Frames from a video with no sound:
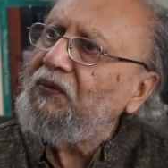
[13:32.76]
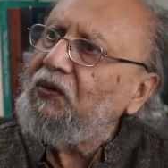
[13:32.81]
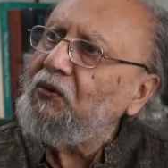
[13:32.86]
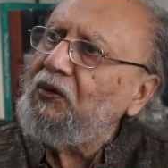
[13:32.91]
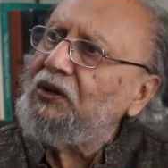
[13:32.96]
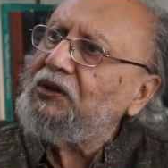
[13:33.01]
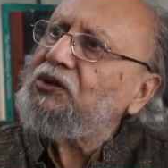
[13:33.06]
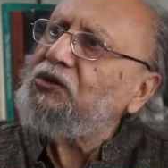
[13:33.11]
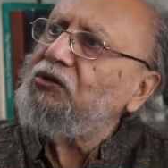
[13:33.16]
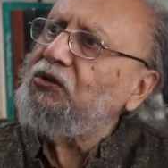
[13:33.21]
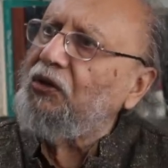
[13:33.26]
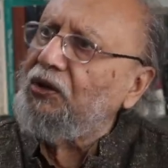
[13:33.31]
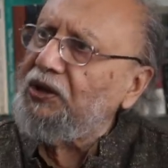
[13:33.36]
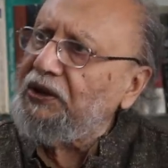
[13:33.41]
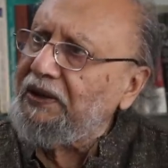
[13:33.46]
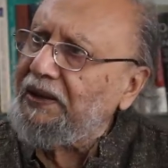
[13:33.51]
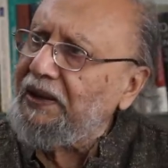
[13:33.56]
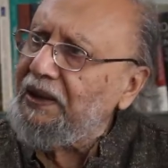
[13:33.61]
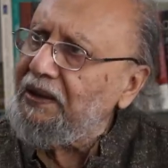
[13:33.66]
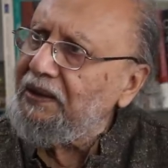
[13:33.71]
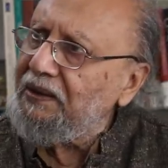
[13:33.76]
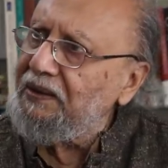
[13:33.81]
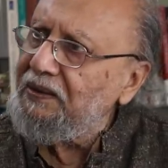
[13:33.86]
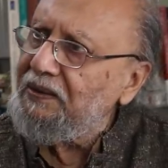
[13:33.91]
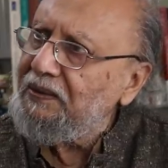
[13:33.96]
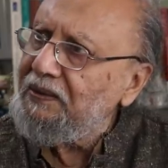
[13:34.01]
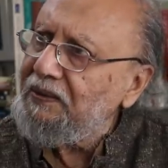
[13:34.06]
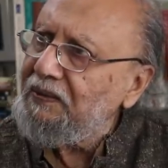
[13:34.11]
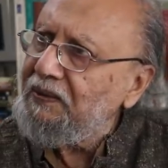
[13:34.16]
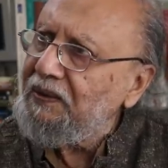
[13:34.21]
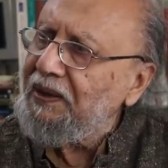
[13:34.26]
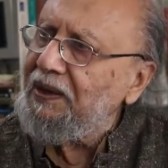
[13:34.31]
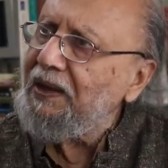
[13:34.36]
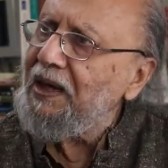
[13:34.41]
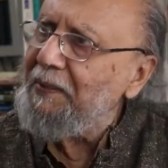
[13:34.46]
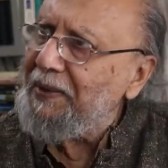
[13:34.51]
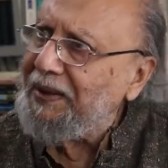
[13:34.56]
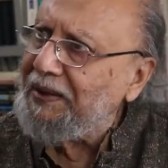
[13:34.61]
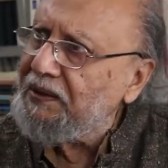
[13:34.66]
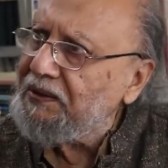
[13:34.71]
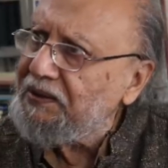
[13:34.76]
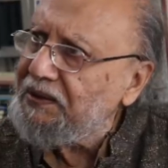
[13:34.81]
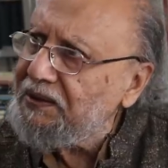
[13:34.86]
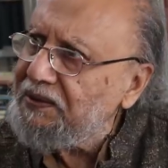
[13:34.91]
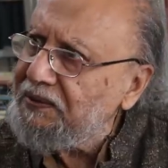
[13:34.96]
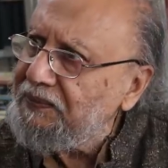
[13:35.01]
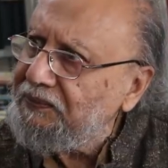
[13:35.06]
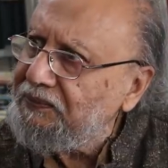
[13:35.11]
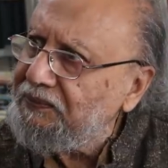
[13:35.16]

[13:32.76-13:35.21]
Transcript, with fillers: to its logical limits.